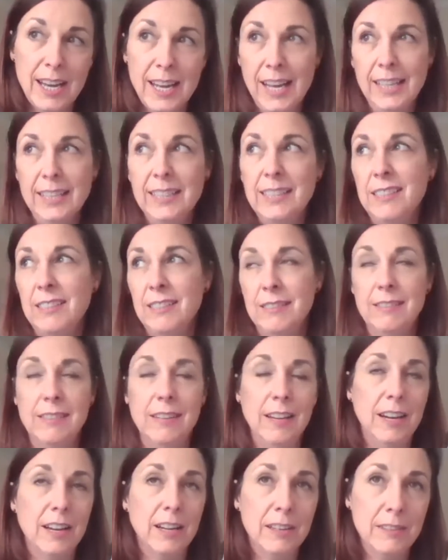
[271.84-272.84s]
and
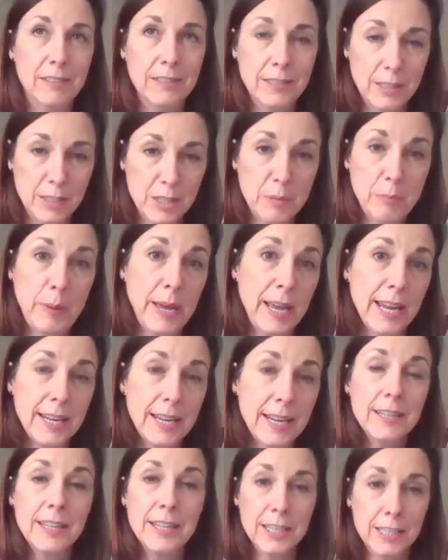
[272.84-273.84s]
you know, such a
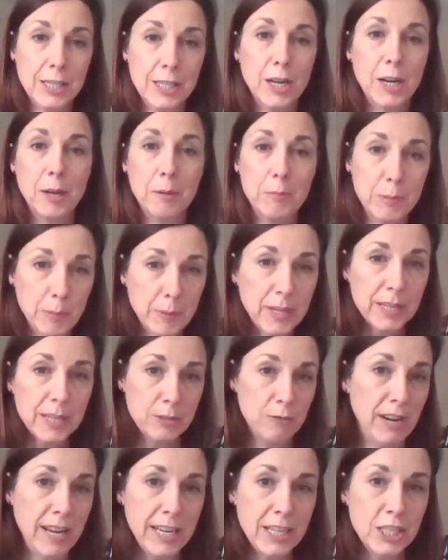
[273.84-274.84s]
pain at times, but
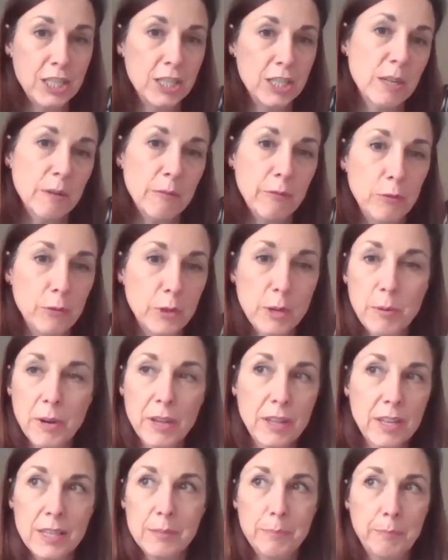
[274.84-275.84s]
that's a relationship for you,
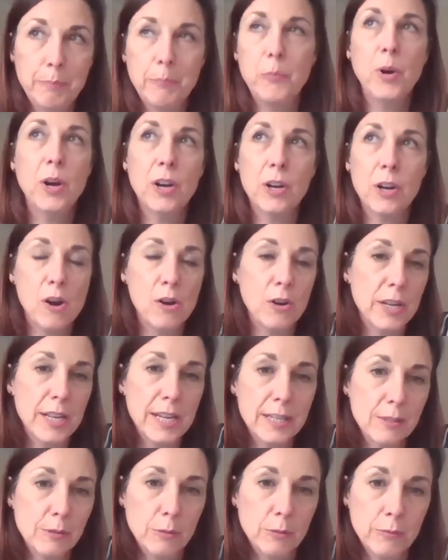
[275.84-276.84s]
whether it's work
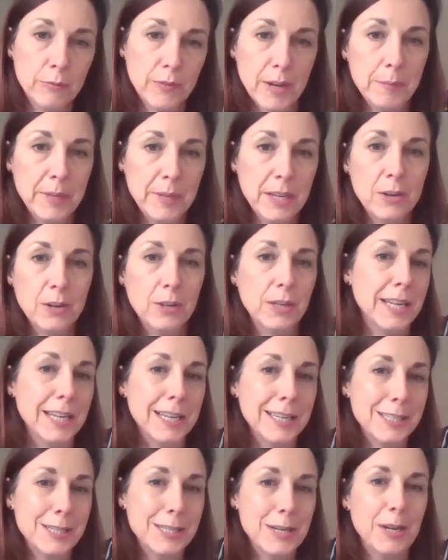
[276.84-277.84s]
colleagues or family
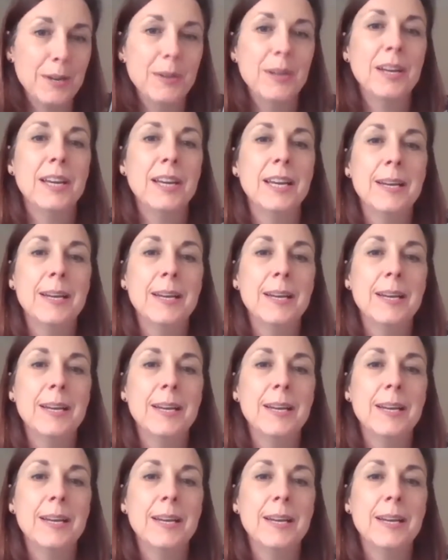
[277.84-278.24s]
colleagues, you know.